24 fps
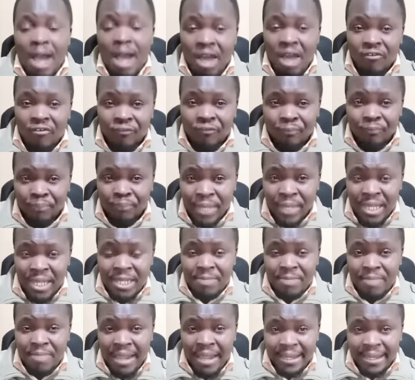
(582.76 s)
I've
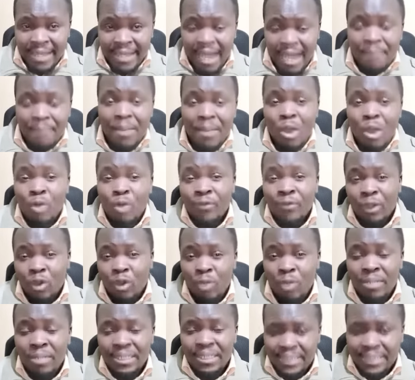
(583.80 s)
pinned my number on the
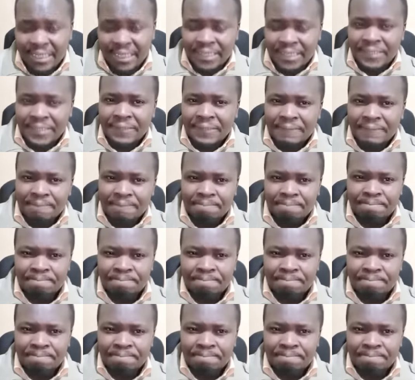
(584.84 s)
comment section.